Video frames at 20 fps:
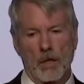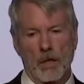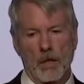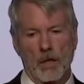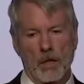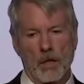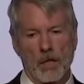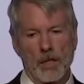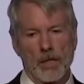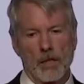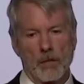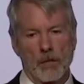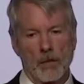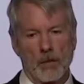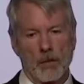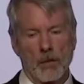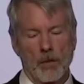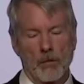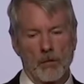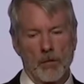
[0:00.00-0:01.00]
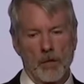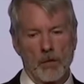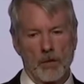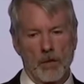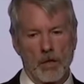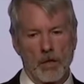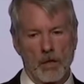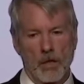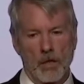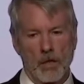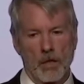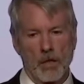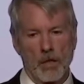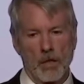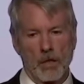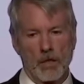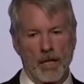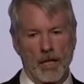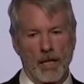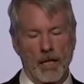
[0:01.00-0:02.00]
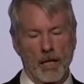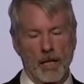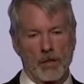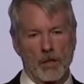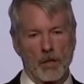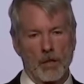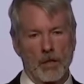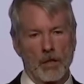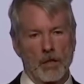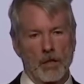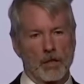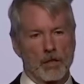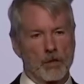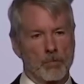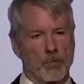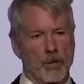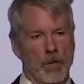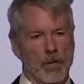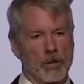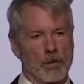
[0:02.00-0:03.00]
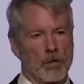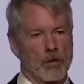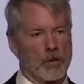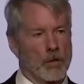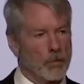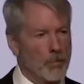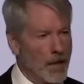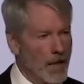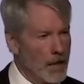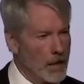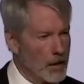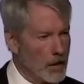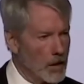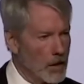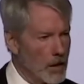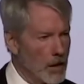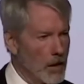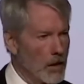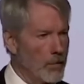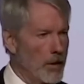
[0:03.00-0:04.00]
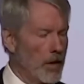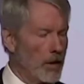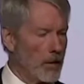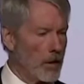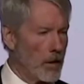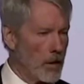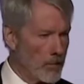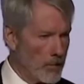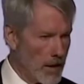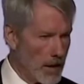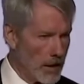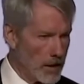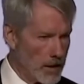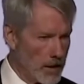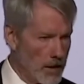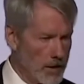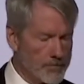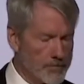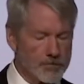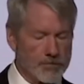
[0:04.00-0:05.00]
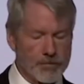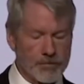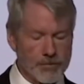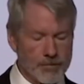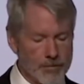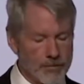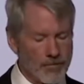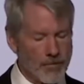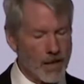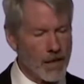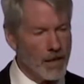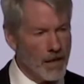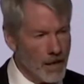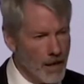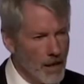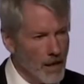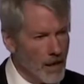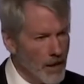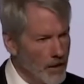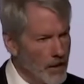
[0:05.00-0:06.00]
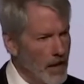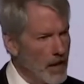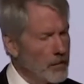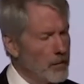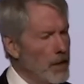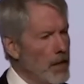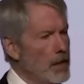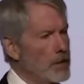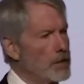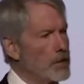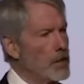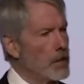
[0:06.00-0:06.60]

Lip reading: legal immunity to actually express your opinion about a commodity. That makes